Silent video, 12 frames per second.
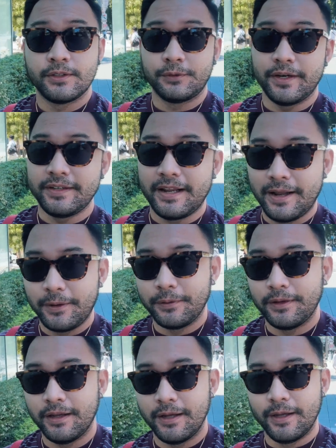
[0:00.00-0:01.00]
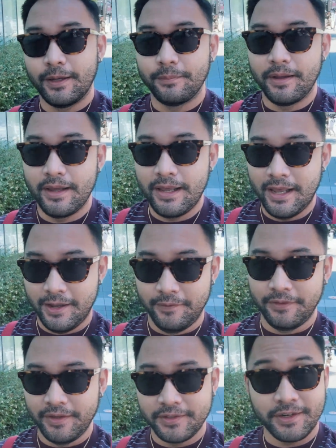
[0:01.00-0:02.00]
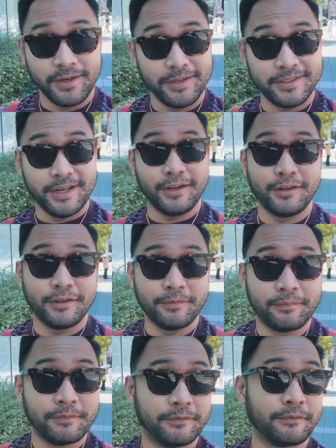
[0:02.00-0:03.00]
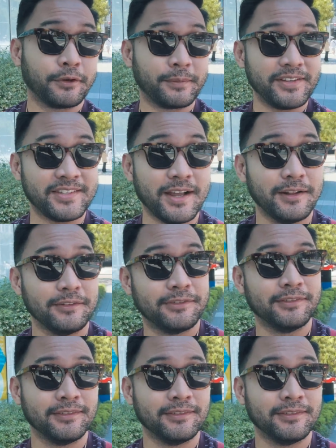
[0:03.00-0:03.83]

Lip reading: right now, I have the entire day for myself.